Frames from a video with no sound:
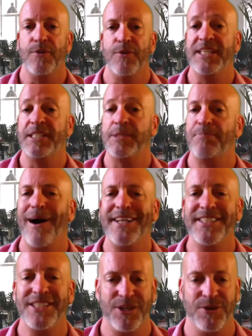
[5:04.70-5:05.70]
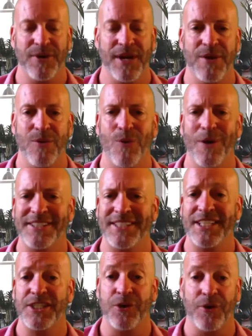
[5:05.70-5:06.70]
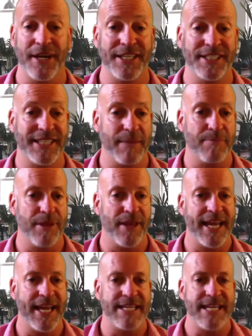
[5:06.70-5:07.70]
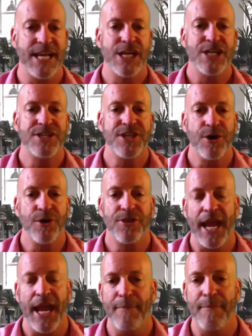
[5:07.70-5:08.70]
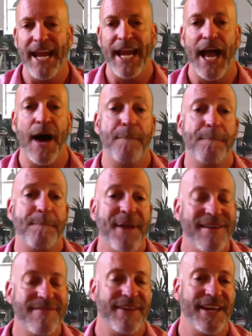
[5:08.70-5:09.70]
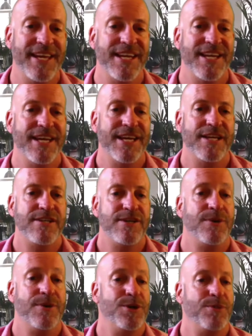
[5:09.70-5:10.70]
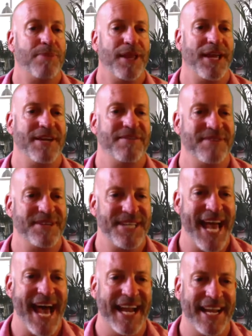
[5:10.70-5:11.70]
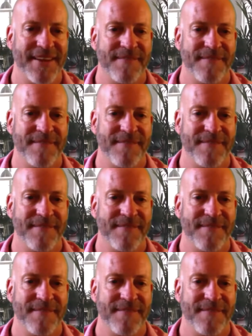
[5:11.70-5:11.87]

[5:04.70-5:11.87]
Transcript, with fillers: response to it wasn't as great as they planned. So they make a pivot to a new plan of attack.